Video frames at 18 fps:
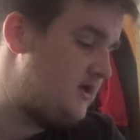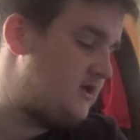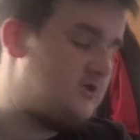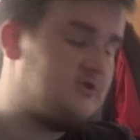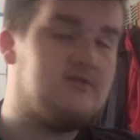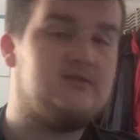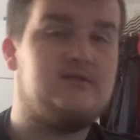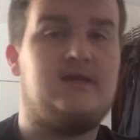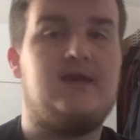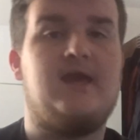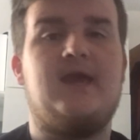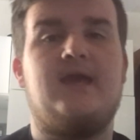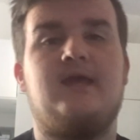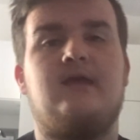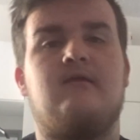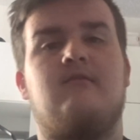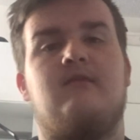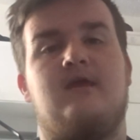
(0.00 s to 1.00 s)
Just
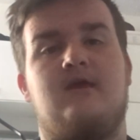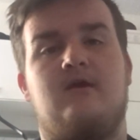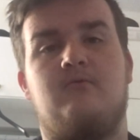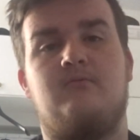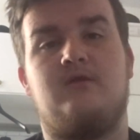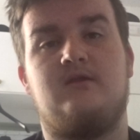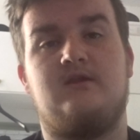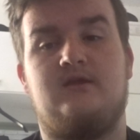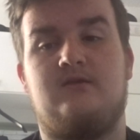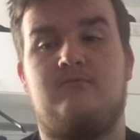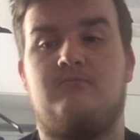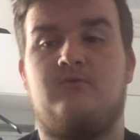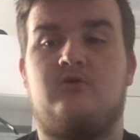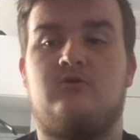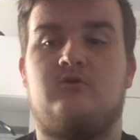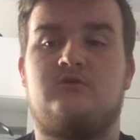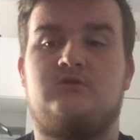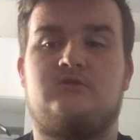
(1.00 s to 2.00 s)
get the help you need,
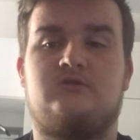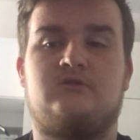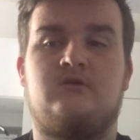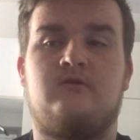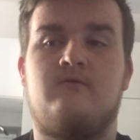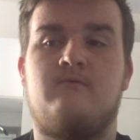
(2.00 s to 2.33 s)
because